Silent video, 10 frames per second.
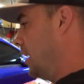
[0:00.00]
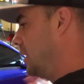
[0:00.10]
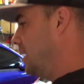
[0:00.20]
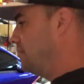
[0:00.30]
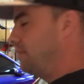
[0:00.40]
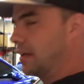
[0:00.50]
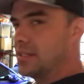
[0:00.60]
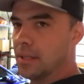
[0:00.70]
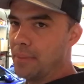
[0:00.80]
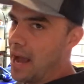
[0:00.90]
get it
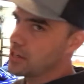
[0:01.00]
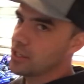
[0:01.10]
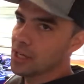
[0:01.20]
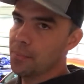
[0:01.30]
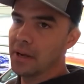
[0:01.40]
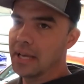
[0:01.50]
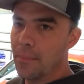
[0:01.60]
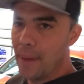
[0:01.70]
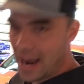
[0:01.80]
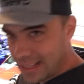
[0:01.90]
fixed and patched up, and get
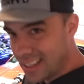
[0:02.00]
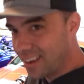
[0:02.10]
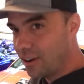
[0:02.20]
it back in that